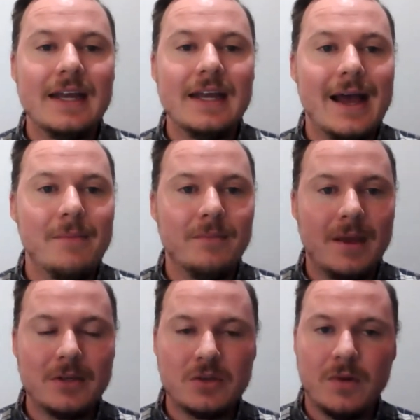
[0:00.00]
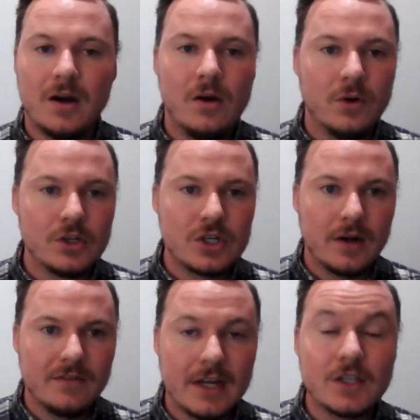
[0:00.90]
um, maybe tomorrow or
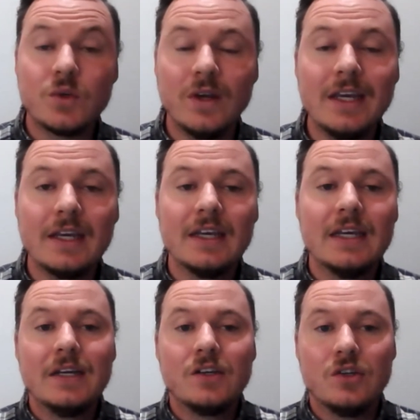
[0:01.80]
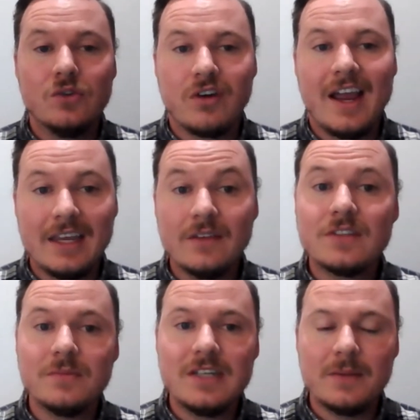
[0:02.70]
start of next week, to try and give
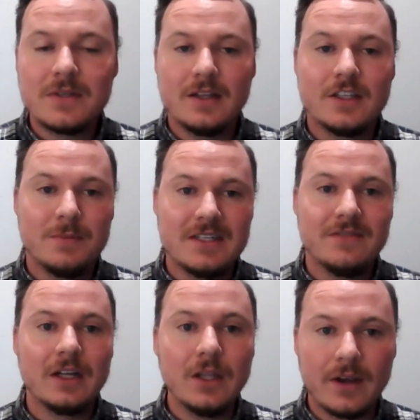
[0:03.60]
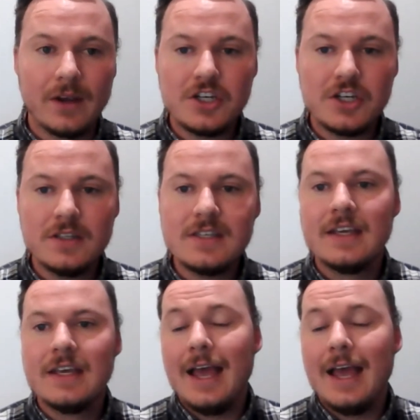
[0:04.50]
some tips on specific locations